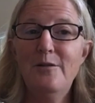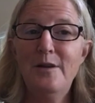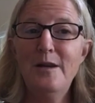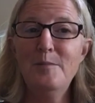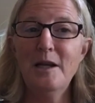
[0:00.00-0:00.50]

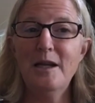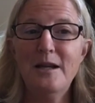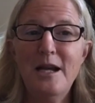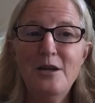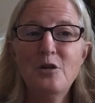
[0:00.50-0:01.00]
family
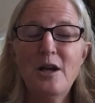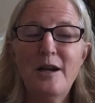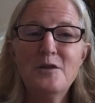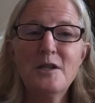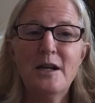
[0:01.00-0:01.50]
and your
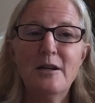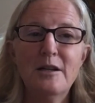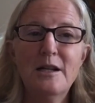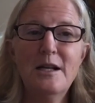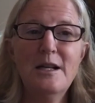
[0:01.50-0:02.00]

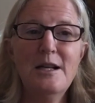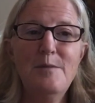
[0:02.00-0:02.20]
lifestyle.